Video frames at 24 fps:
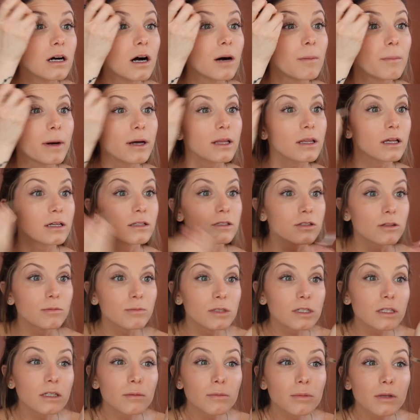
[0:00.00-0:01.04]
on my lid, so I'm
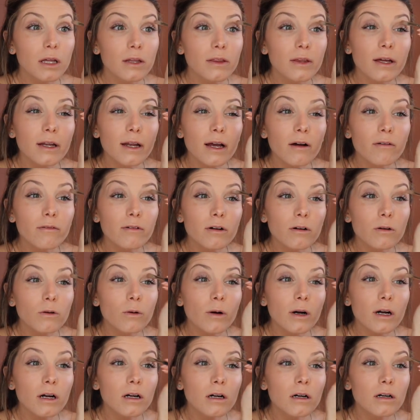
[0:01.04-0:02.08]
just going to blend that out real
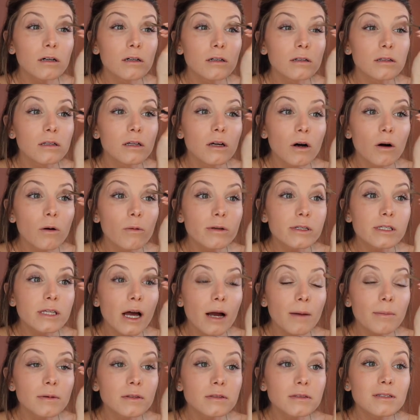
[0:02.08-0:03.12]
quick. That always
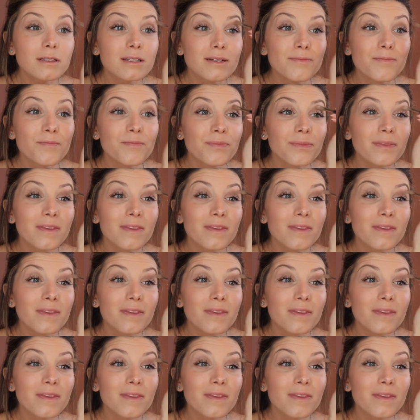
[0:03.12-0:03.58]
happens.